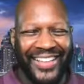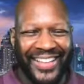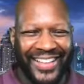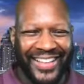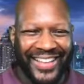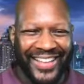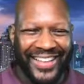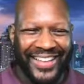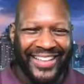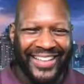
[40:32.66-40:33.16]

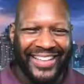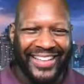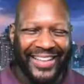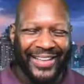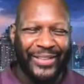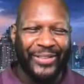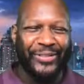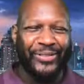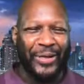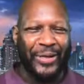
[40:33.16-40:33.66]
Oh
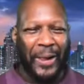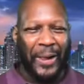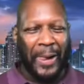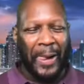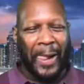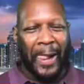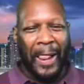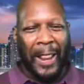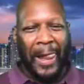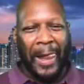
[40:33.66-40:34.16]
my
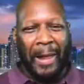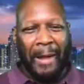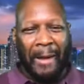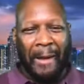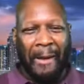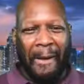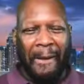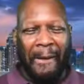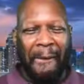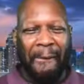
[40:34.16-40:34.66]
gosh.
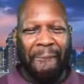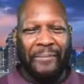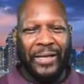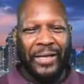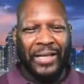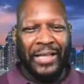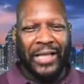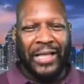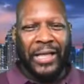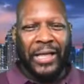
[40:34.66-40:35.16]

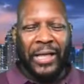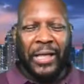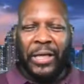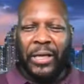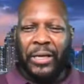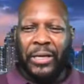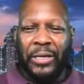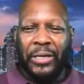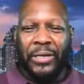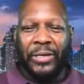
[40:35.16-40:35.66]
Jazzie K,
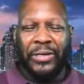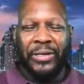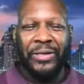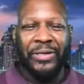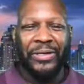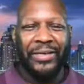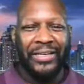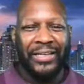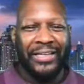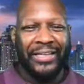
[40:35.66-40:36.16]
I tell
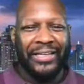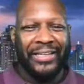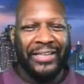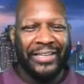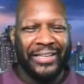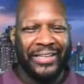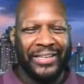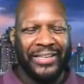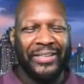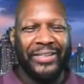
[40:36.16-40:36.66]
you what,
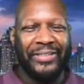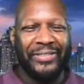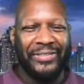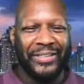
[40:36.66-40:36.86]
if